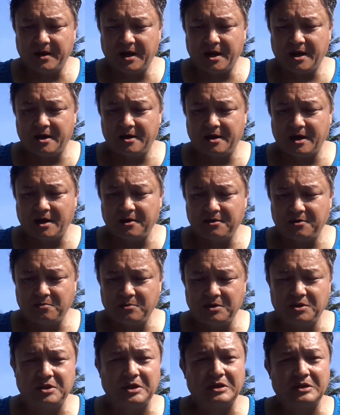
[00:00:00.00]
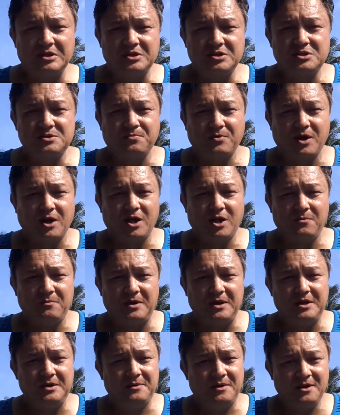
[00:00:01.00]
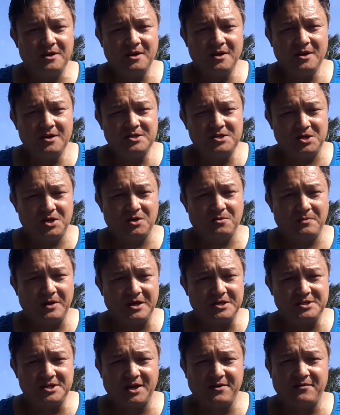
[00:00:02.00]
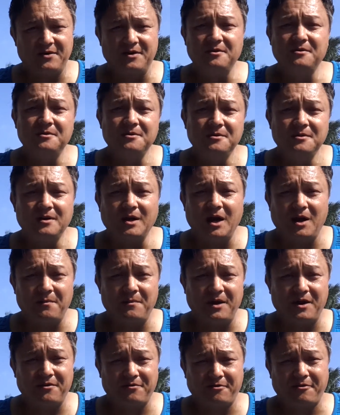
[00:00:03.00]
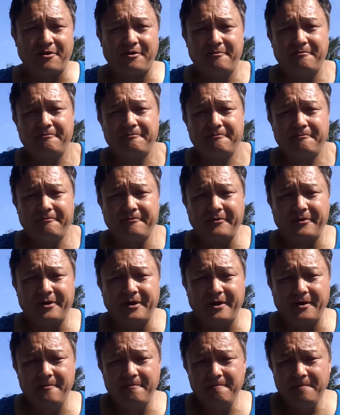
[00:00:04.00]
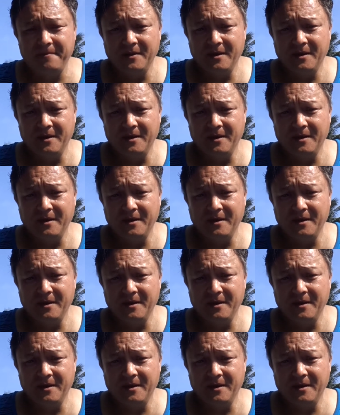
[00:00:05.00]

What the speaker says: man, I would think this would probably be single man's heaven. I'll be up front. Okay.